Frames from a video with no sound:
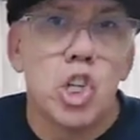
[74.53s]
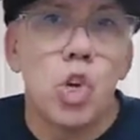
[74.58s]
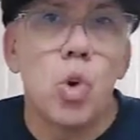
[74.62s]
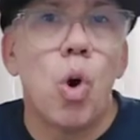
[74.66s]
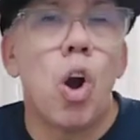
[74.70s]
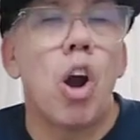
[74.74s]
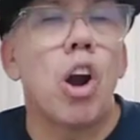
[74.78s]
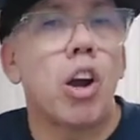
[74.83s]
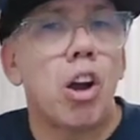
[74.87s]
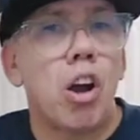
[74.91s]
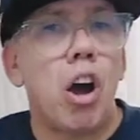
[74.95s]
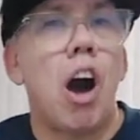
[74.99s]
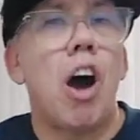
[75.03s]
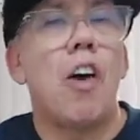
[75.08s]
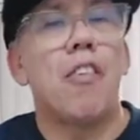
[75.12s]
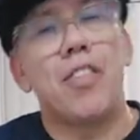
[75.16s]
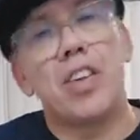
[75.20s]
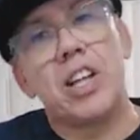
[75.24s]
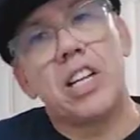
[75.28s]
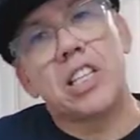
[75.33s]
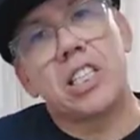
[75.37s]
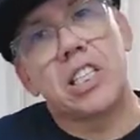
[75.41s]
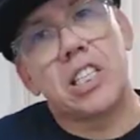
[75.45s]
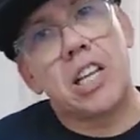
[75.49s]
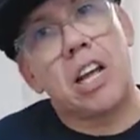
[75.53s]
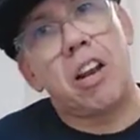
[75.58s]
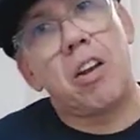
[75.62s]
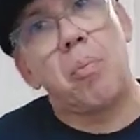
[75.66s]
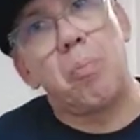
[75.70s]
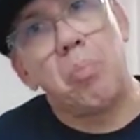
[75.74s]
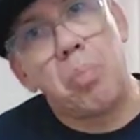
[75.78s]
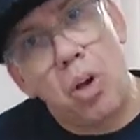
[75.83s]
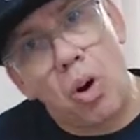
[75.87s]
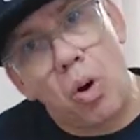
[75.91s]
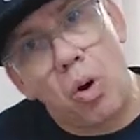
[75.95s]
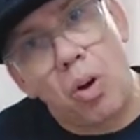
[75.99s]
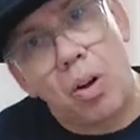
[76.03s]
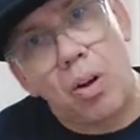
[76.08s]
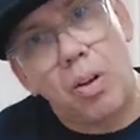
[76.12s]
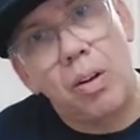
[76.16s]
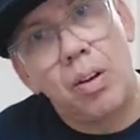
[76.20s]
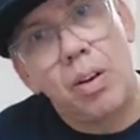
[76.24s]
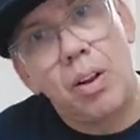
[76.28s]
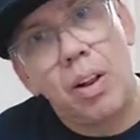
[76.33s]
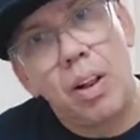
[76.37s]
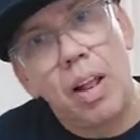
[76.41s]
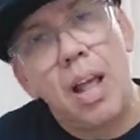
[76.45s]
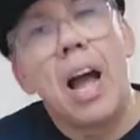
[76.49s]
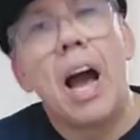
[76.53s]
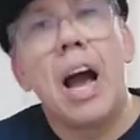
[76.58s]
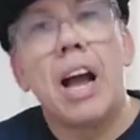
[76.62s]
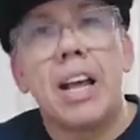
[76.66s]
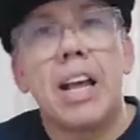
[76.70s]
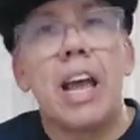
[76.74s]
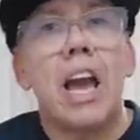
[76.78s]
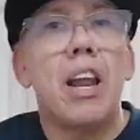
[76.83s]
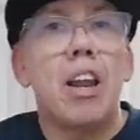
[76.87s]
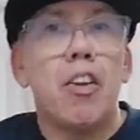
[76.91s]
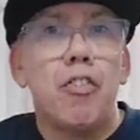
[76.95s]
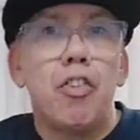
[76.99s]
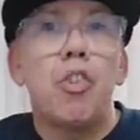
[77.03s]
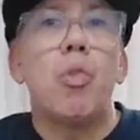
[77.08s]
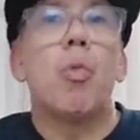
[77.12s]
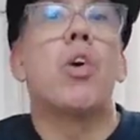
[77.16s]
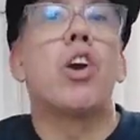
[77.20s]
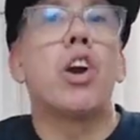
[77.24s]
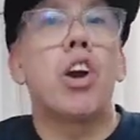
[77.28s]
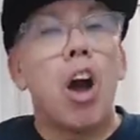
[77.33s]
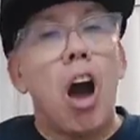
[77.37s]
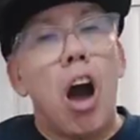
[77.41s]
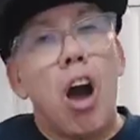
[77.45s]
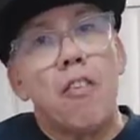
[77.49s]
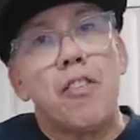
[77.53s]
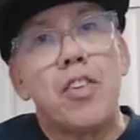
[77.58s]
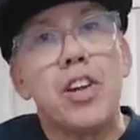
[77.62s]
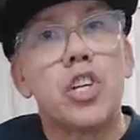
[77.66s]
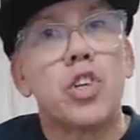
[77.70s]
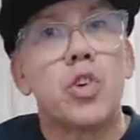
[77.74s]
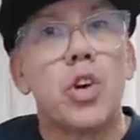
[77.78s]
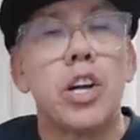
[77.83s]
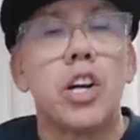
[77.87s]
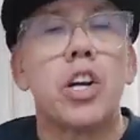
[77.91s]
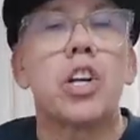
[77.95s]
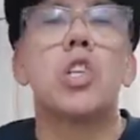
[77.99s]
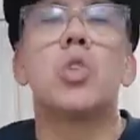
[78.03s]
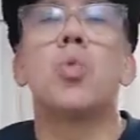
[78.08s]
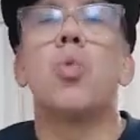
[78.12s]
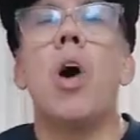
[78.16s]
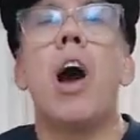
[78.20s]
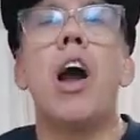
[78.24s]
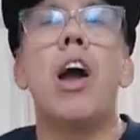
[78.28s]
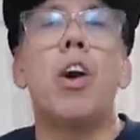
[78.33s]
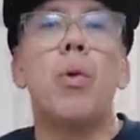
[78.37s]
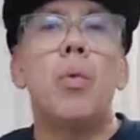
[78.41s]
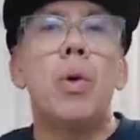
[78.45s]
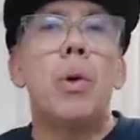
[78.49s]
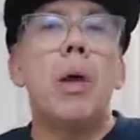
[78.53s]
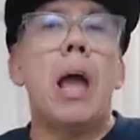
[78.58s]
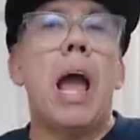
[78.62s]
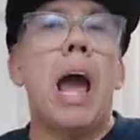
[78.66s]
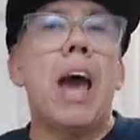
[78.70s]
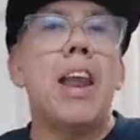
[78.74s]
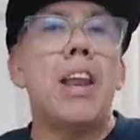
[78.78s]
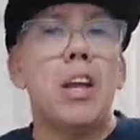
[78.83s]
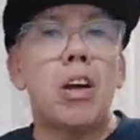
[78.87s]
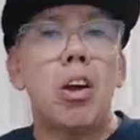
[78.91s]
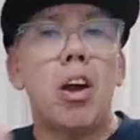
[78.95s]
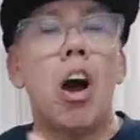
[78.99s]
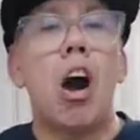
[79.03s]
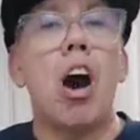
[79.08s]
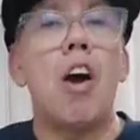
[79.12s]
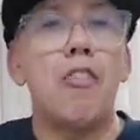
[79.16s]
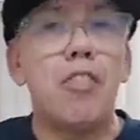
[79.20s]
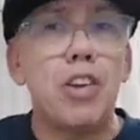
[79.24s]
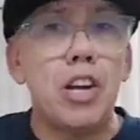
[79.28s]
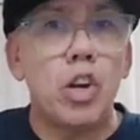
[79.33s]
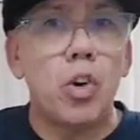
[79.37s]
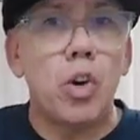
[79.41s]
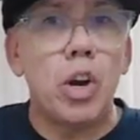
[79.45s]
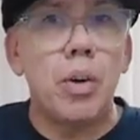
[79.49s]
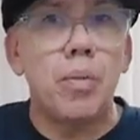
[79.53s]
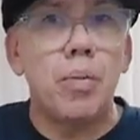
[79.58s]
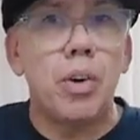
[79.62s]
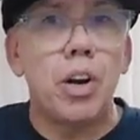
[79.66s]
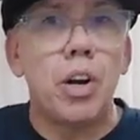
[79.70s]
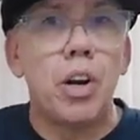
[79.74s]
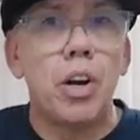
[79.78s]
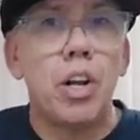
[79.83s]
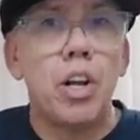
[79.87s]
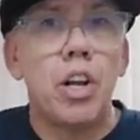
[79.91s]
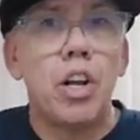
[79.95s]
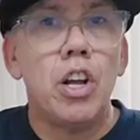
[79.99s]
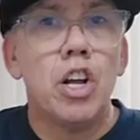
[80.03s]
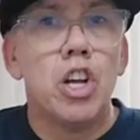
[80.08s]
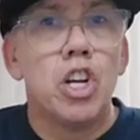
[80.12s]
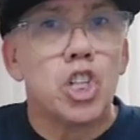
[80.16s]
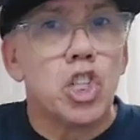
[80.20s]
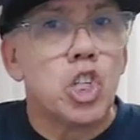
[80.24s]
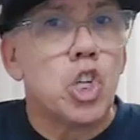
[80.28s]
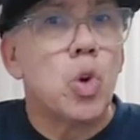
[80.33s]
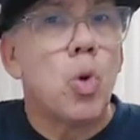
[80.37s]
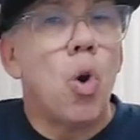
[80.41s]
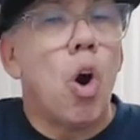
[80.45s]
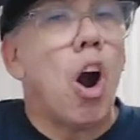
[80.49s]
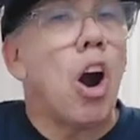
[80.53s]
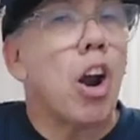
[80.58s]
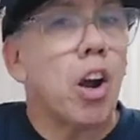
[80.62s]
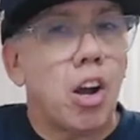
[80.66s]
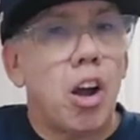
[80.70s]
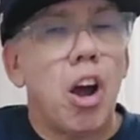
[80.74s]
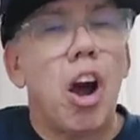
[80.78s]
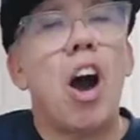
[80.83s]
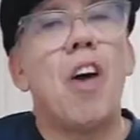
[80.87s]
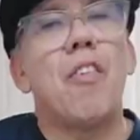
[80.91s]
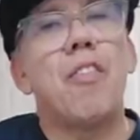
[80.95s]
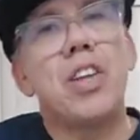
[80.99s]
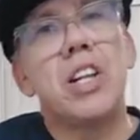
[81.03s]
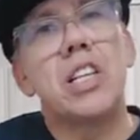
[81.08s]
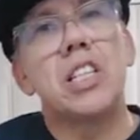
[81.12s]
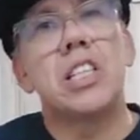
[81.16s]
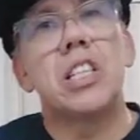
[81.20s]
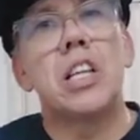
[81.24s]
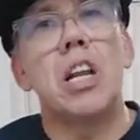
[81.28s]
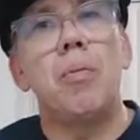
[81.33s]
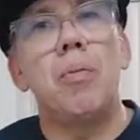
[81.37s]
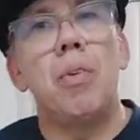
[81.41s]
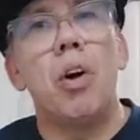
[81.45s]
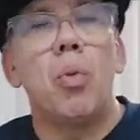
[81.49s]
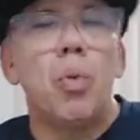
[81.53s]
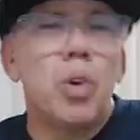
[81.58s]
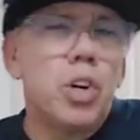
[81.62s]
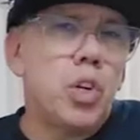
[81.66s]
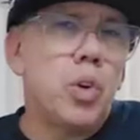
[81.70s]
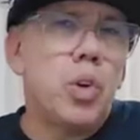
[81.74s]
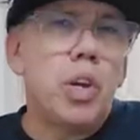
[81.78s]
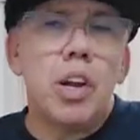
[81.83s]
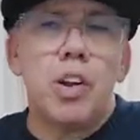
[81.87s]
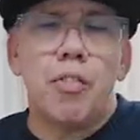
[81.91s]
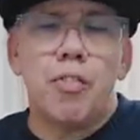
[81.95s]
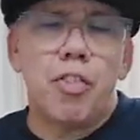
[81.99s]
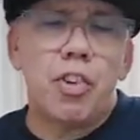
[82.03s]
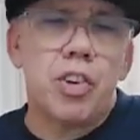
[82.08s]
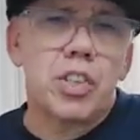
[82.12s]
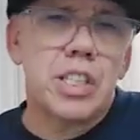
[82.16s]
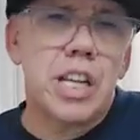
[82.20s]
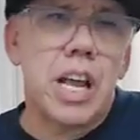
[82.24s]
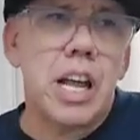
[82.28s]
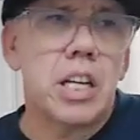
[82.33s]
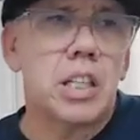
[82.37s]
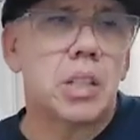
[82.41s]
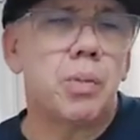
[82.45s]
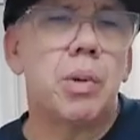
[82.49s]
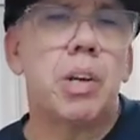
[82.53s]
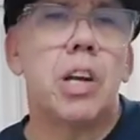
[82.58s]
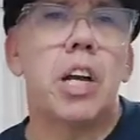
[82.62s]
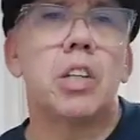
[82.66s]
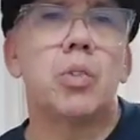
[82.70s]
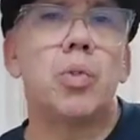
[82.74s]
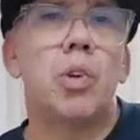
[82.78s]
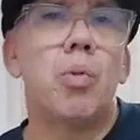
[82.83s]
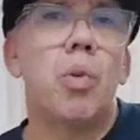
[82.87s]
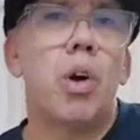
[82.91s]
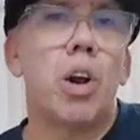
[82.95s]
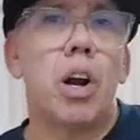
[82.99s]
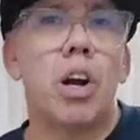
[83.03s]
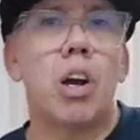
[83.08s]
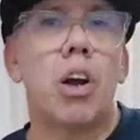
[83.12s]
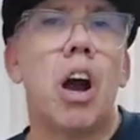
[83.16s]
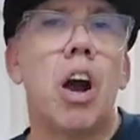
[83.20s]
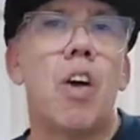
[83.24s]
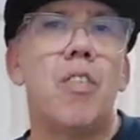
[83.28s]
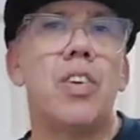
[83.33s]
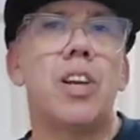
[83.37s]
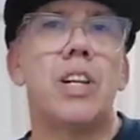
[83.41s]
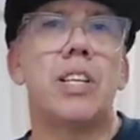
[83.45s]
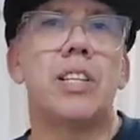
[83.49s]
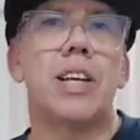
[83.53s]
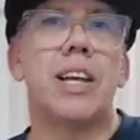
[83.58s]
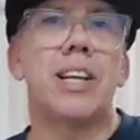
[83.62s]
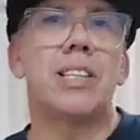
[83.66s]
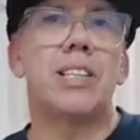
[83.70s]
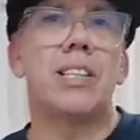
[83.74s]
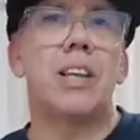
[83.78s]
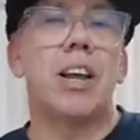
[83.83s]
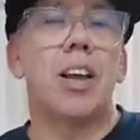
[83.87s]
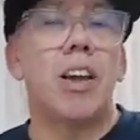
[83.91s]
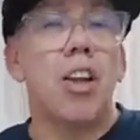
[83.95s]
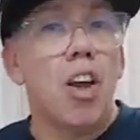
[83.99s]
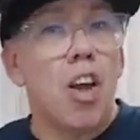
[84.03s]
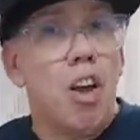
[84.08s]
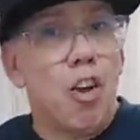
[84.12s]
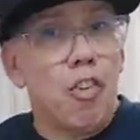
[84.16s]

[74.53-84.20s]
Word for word: to our coffee instead of milk? Again, if you were coffee drinkers, why are we adding coffee creamer to our coffee instead of milk. We're doing it for taste because we want our coffee to taste like